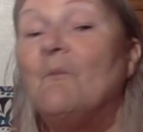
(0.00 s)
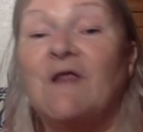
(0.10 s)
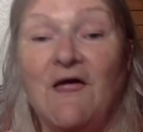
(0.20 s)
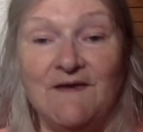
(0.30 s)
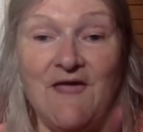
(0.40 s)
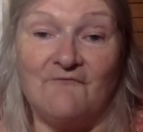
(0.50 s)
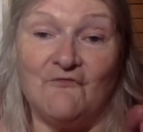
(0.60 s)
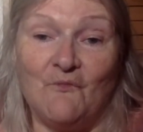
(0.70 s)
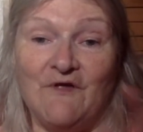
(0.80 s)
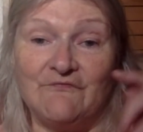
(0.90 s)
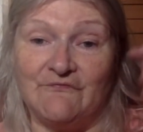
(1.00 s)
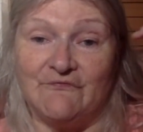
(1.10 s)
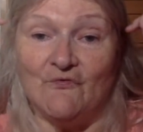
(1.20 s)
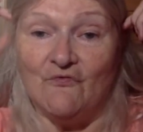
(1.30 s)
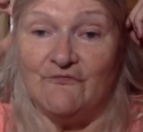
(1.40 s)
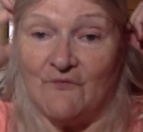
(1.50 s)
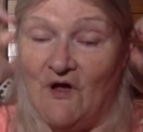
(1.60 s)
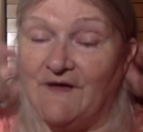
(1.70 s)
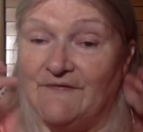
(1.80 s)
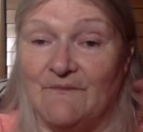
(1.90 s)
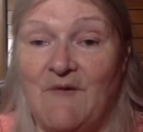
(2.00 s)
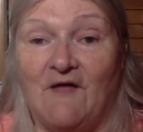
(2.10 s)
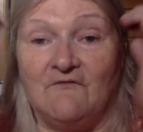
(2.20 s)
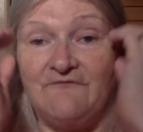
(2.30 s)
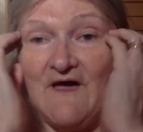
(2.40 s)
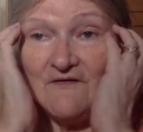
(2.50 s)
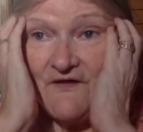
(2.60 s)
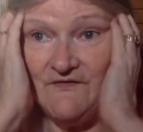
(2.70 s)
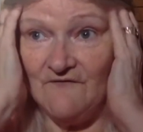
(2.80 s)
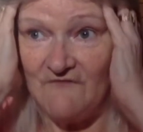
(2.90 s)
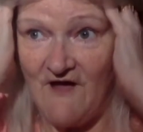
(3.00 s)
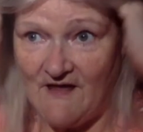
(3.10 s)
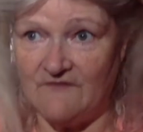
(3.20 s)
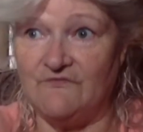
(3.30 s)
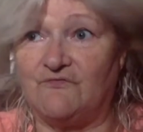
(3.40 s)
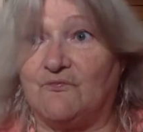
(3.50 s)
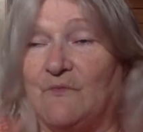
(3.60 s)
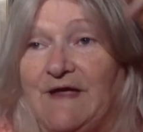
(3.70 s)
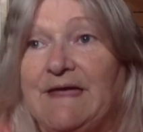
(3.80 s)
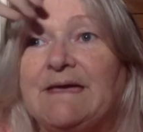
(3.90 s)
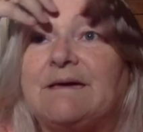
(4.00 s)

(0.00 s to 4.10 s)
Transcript: But I never went to school drunk. As a matter of fact, I never had a drink.